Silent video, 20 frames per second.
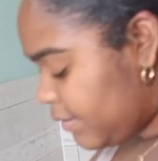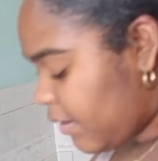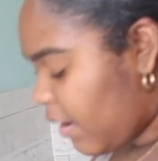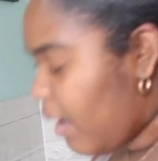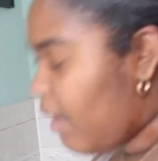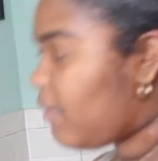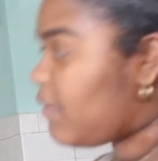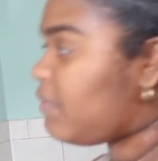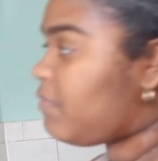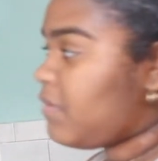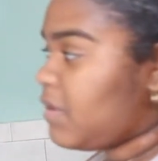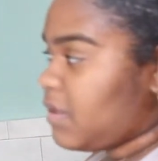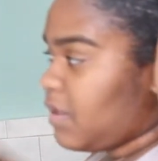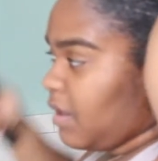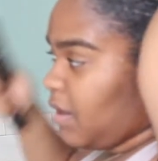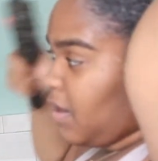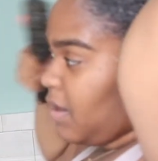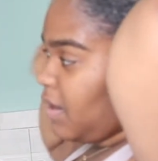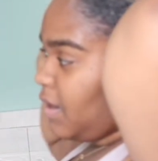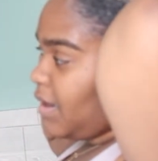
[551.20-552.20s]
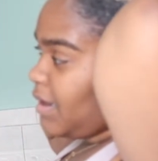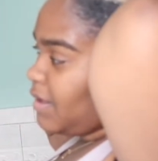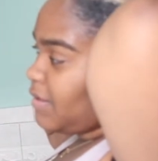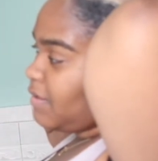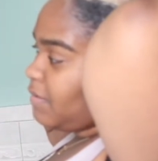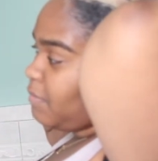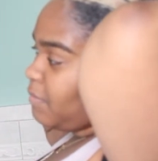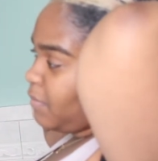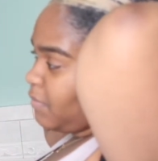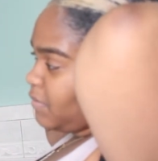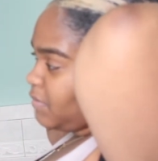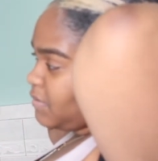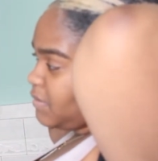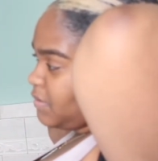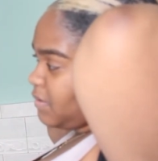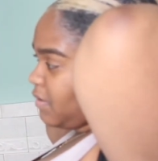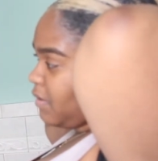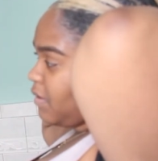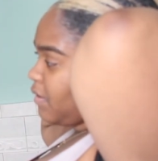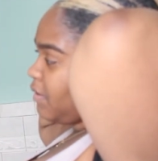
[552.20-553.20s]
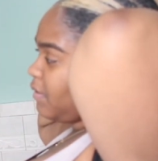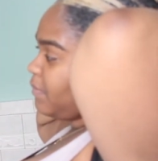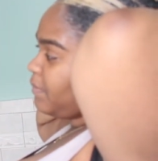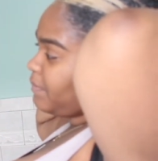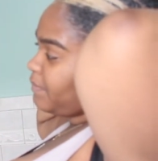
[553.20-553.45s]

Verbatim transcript: I was mistaken as a porn star